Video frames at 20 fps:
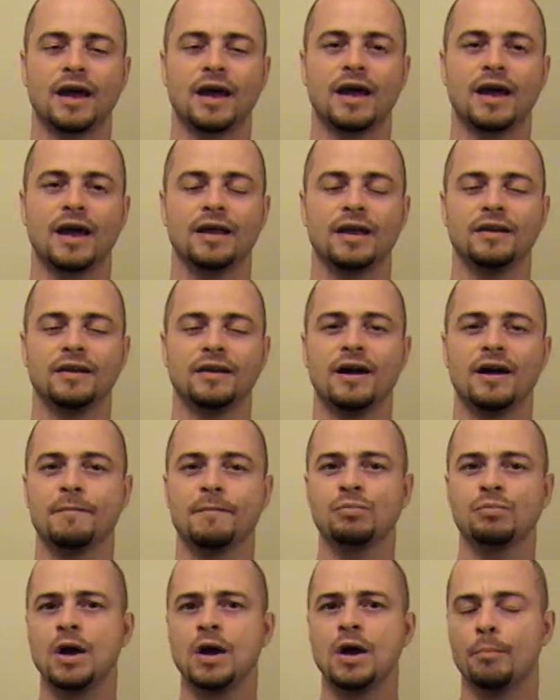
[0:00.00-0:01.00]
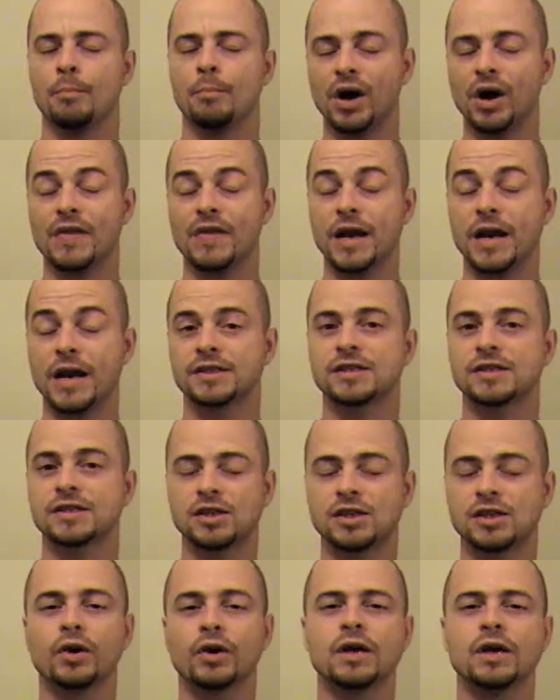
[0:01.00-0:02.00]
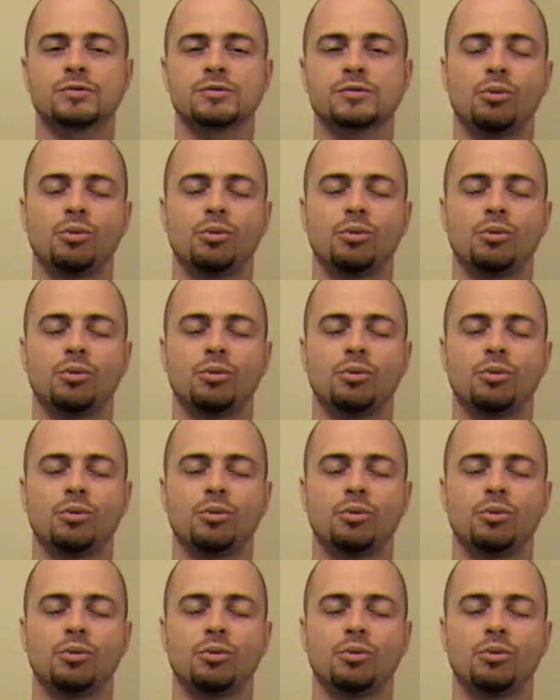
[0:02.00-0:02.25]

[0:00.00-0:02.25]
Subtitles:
But that is a serious